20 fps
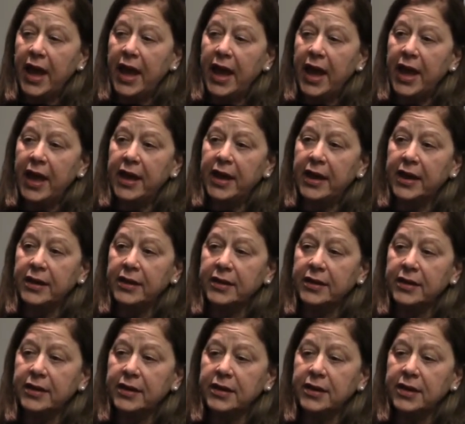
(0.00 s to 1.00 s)

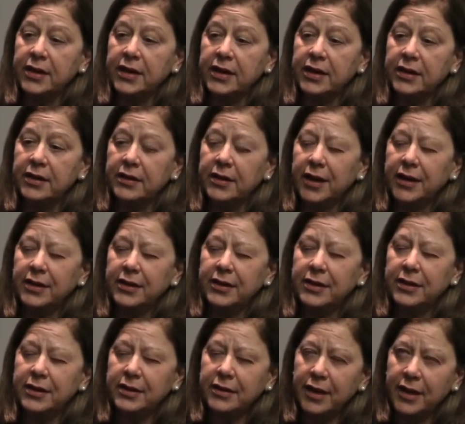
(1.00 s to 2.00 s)
And in
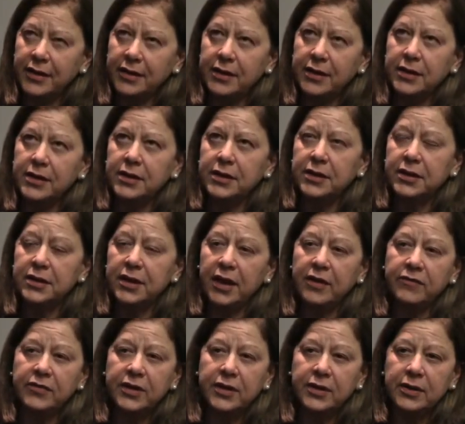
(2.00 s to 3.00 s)

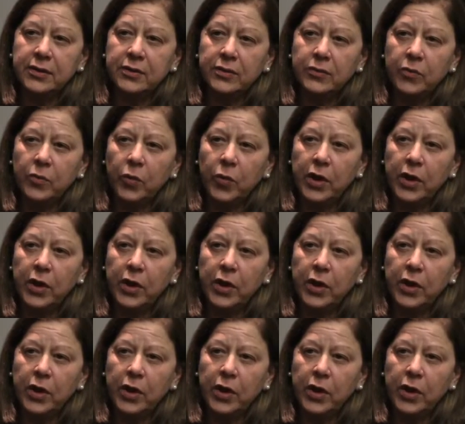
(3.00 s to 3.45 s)
1997,